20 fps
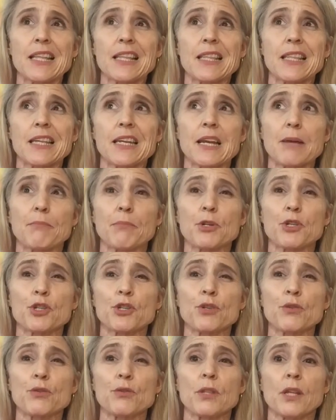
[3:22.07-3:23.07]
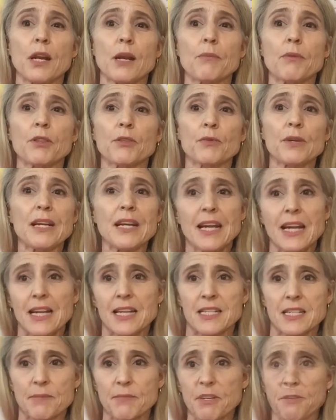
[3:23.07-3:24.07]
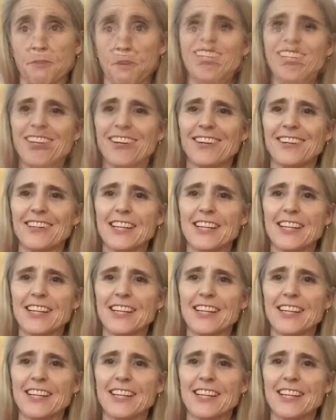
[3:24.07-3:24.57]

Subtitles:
the number 2 and the number 3 some different ways.